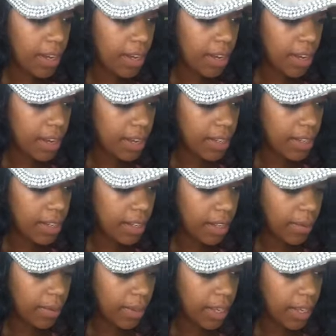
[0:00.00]
Uh, so
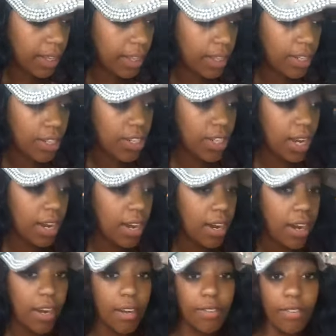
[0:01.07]
let me get this
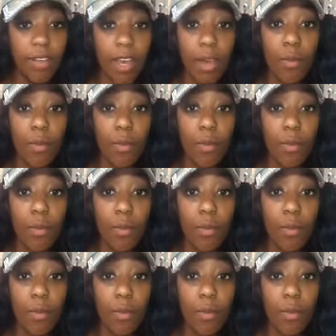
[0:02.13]
shared.